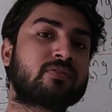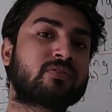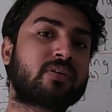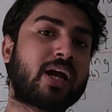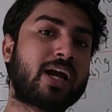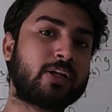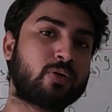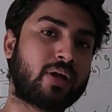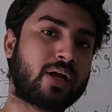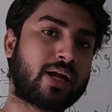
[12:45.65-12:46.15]

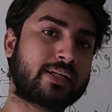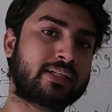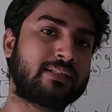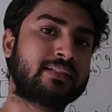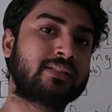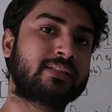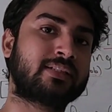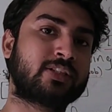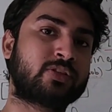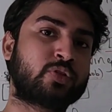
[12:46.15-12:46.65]
Try to
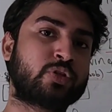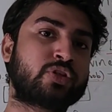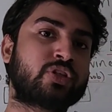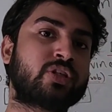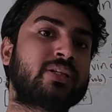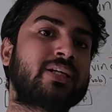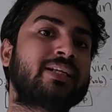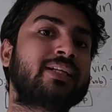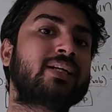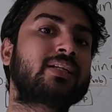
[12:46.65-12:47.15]
handle the
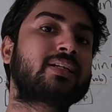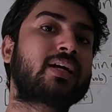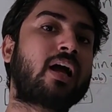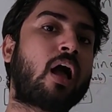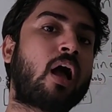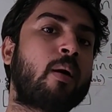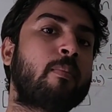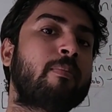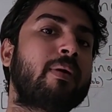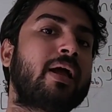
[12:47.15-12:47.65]
situation in a
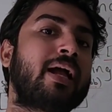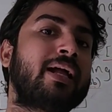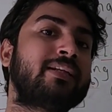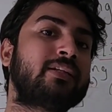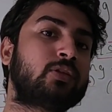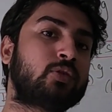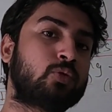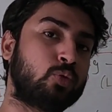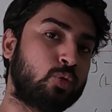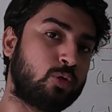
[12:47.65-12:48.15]
calm
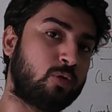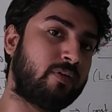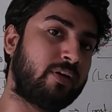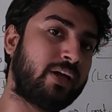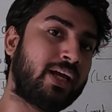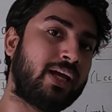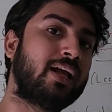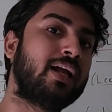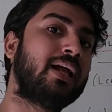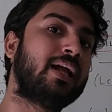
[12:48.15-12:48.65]
and cool
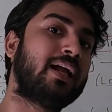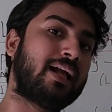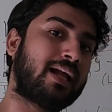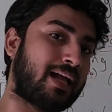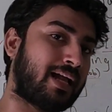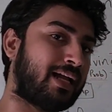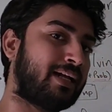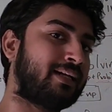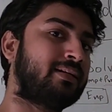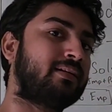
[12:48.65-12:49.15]
way,
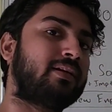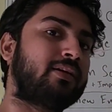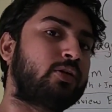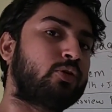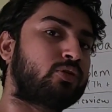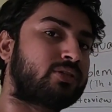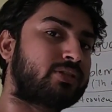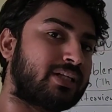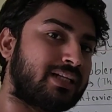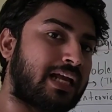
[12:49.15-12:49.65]
and
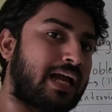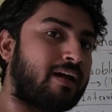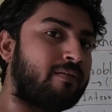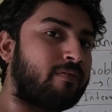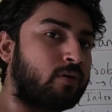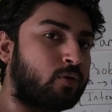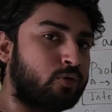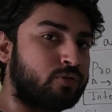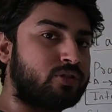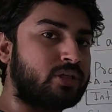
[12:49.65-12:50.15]
you still
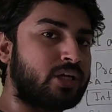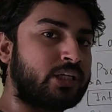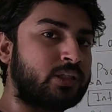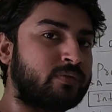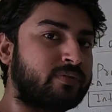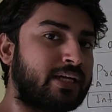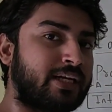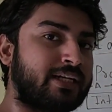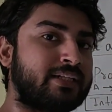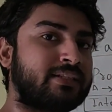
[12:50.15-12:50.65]
have a good
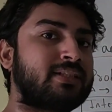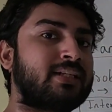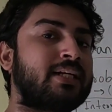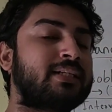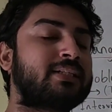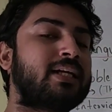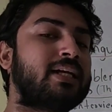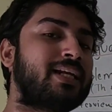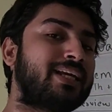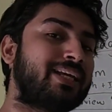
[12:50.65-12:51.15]
chance of getting
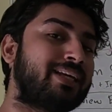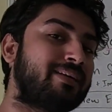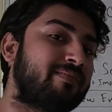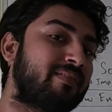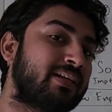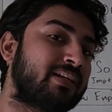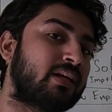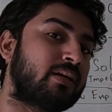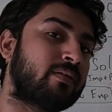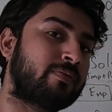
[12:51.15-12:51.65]
selected
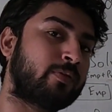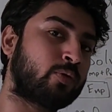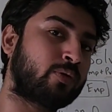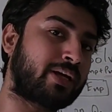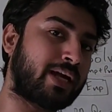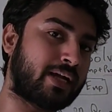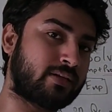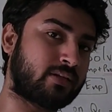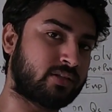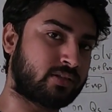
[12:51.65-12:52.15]
even if you
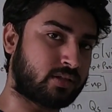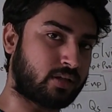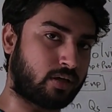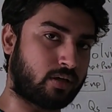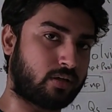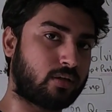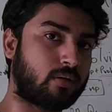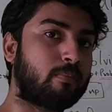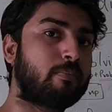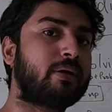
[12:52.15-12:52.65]
get stuck.